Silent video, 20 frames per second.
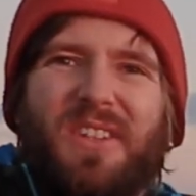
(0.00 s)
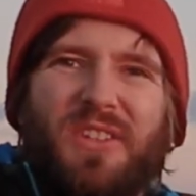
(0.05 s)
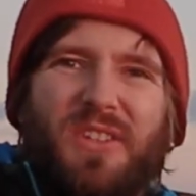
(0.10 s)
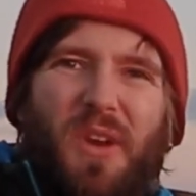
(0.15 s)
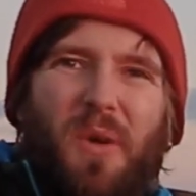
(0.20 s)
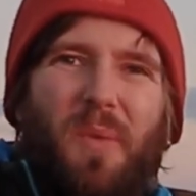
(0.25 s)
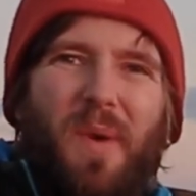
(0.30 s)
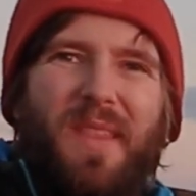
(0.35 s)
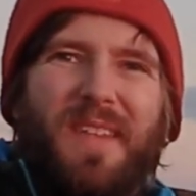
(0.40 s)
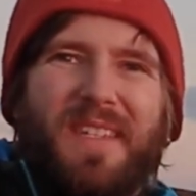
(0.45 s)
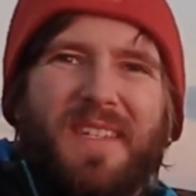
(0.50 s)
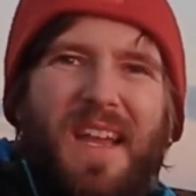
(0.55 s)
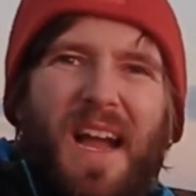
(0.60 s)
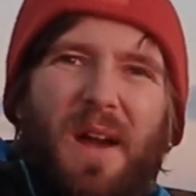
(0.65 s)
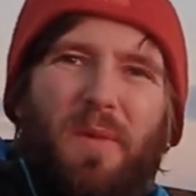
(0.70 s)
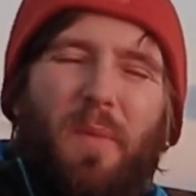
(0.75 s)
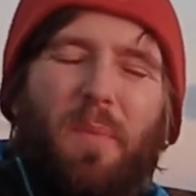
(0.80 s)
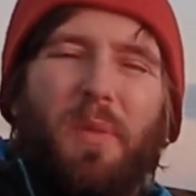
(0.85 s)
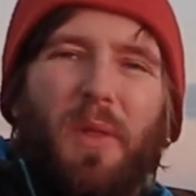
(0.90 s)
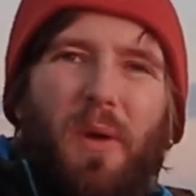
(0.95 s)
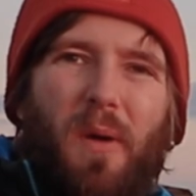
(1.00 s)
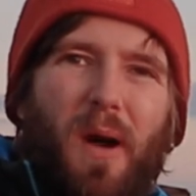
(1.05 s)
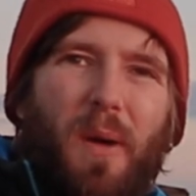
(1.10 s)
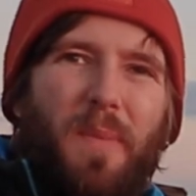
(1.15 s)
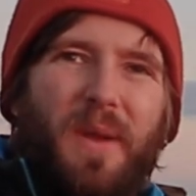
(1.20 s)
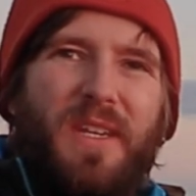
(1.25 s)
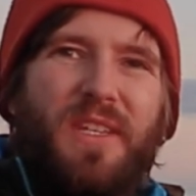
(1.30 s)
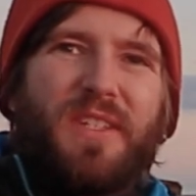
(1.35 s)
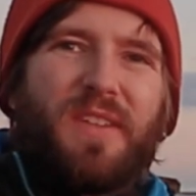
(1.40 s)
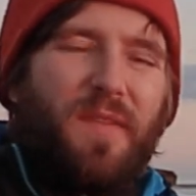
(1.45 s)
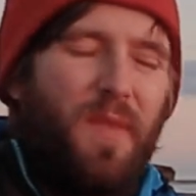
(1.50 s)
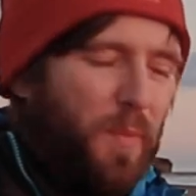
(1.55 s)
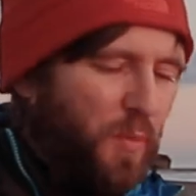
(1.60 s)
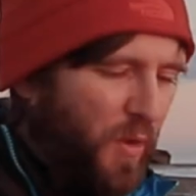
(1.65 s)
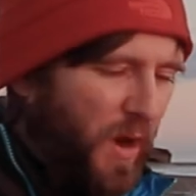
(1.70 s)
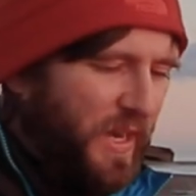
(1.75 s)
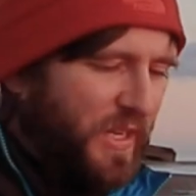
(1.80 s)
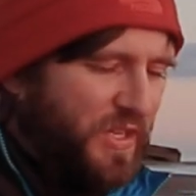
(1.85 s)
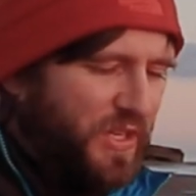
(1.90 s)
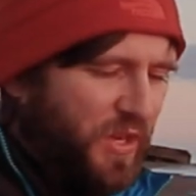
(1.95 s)
So where the sky will blow out because of the
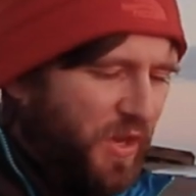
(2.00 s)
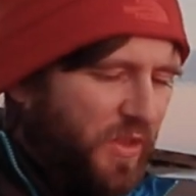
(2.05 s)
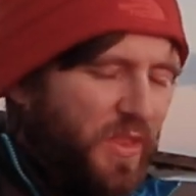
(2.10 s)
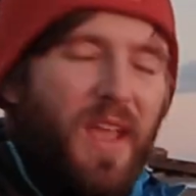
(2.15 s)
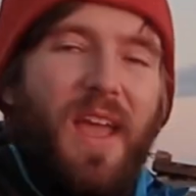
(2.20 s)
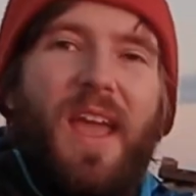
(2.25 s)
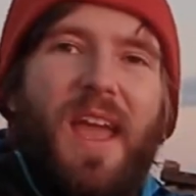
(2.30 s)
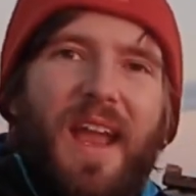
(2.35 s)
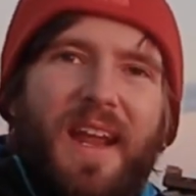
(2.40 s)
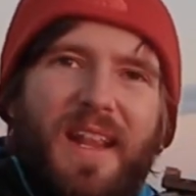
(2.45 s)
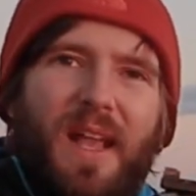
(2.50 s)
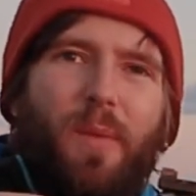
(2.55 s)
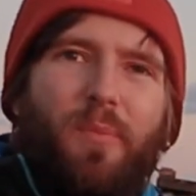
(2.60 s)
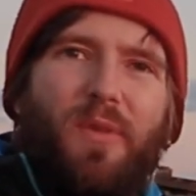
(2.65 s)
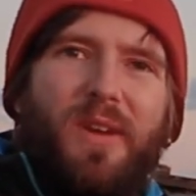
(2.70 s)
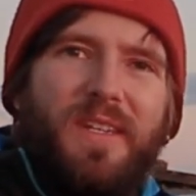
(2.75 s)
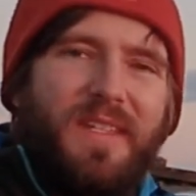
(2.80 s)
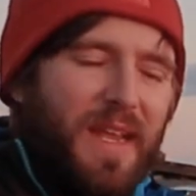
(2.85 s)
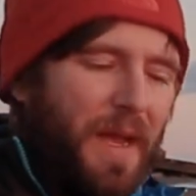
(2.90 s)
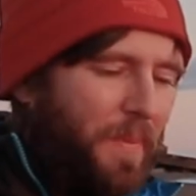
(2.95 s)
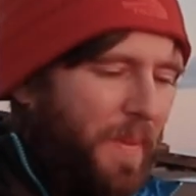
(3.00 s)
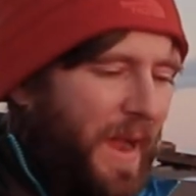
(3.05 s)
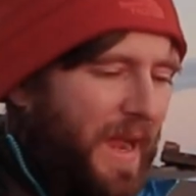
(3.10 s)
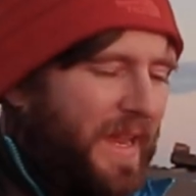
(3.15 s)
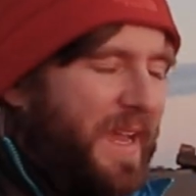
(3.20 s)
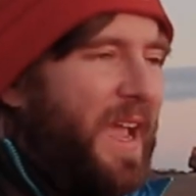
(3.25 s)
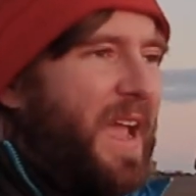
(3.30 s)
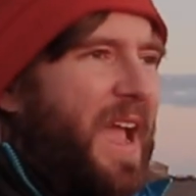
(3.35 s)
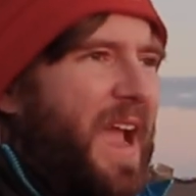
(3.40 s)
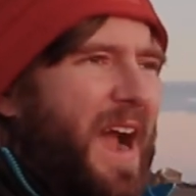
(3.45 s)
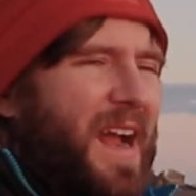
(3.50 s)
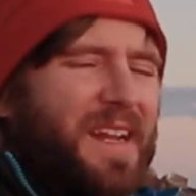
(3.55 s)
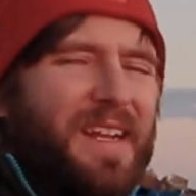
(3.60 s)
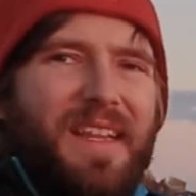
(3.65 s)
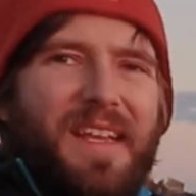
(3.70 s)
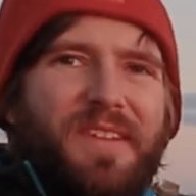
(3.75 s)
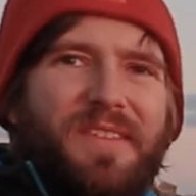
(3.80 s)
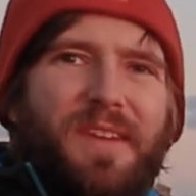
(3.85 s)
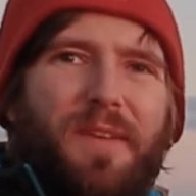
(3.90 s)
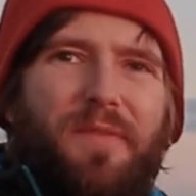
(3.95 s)
bright sun, it now brings that back, and it
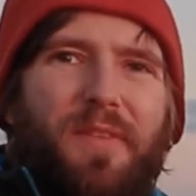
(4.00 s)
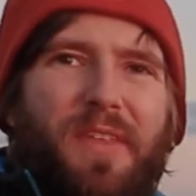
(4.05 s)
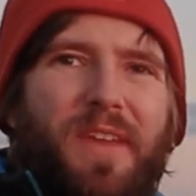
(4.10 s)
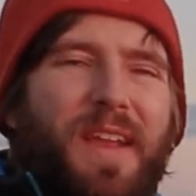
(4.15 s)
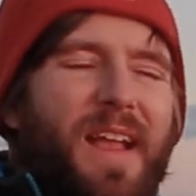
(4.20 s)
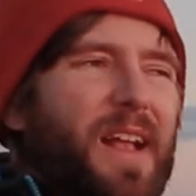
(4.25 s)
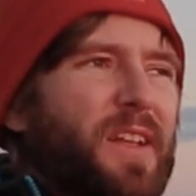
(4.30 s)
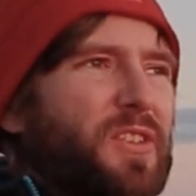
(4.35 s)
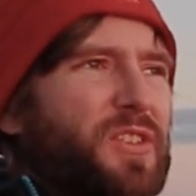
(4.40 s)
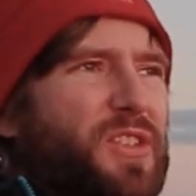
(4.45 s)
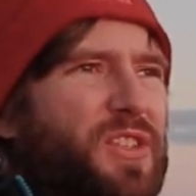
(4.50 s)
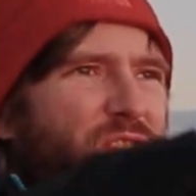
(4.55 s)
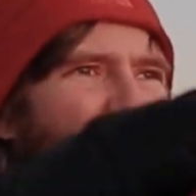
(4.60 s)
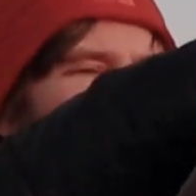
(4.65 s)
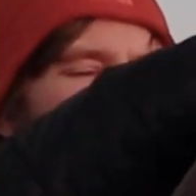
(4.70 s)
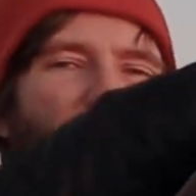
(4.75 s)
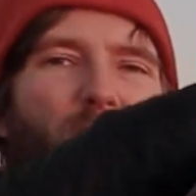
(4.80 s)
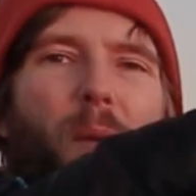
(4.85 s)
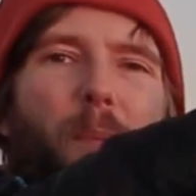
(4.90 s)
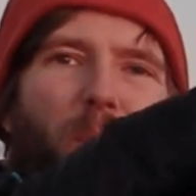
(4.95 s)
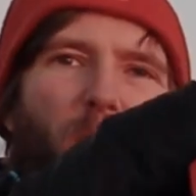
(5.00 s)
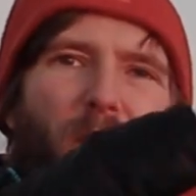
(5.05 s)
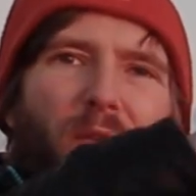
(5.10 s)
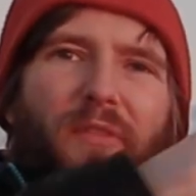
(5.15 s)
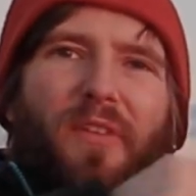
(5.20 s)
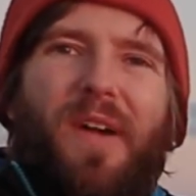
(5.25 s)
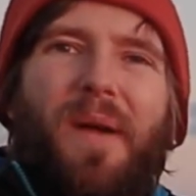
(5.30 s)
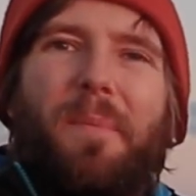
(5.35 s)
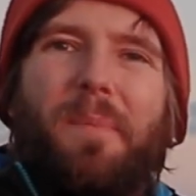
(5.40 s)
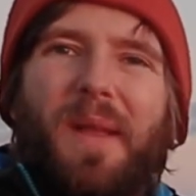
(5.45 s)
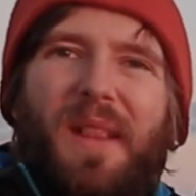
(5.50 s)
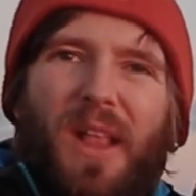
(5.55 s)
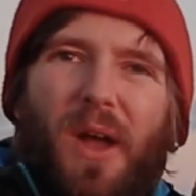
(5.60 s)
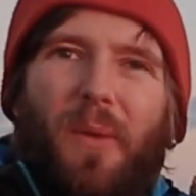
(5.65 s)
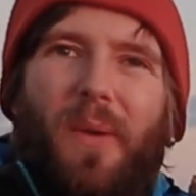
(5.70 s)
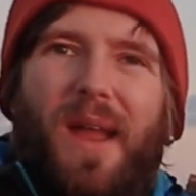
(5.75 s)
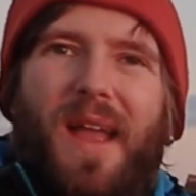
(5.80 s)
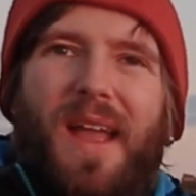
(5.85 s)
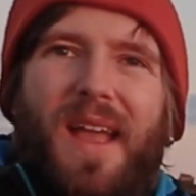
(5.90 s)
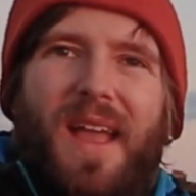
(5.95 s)
leaves everything else sort of above and
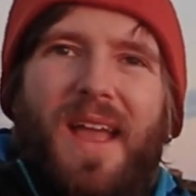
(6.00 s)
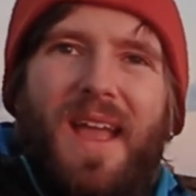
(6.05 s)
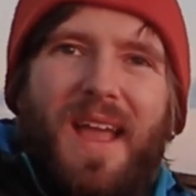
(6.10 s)
below it.